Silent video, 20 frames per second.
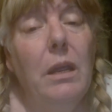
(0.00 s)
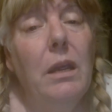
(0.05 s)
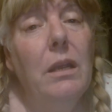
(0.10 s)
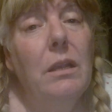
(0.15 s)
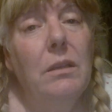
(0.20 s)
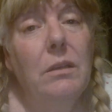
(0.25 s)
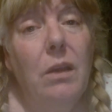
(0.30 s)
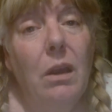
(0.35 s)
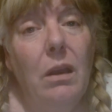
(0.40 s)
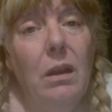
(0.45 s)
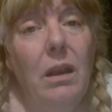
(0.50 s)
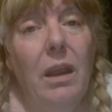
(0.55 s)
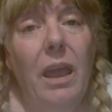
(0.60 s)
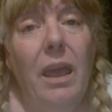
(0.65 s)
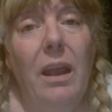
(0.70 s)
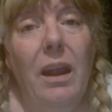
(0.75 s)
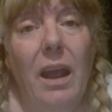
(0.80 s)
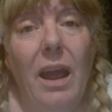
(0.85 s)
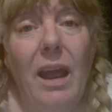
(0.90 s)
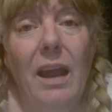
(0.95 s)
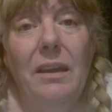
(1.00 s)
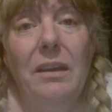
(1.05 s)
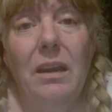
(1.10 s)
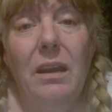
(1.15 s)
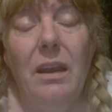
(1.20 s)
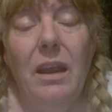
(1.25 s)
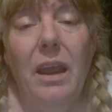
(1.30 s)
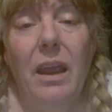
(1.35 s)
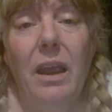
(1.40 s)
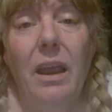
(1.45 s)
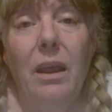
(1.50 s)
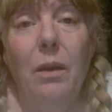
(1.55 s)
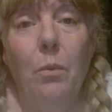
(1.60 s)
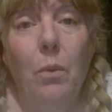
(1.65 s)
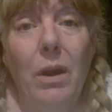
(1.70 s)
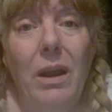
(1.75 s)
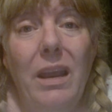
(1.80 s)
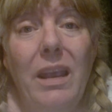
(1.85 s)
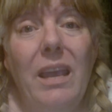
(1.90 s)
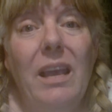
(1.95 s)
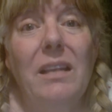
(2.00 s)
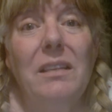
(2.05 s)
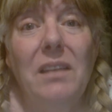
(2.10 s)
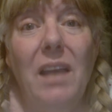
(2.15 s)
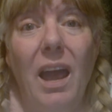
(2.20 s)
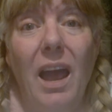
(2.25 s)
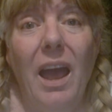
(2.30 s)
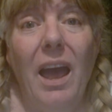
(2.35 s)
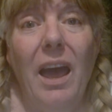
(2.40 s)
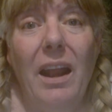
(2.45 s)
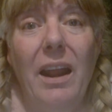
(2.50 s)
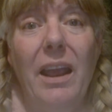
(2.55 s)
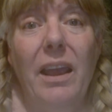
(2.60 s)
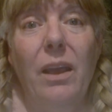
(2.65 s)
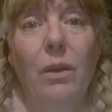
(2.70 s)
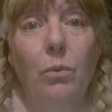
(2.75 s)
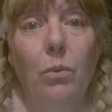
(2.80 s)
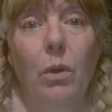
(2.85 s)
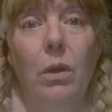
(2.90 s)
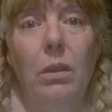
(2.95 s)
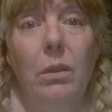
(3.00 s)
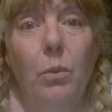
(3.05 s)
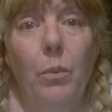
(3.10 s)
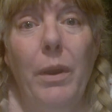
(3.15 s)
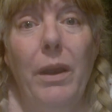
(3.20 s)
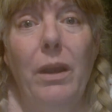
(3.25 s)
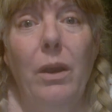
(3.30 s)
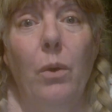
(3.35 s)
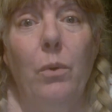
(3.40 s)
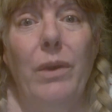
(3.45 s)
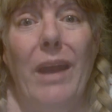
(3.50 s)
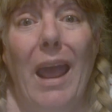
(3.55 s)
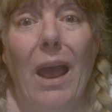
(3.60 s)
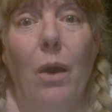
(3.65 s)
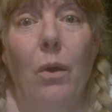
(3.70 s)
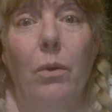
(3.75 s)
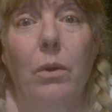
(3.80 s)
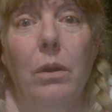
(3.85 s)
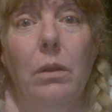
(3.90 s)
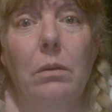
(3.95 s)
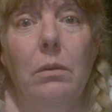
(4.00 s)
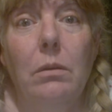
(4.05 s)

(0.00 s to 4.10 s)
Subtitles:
it's going to get hot today, and when it gets hot, I can roll the window down."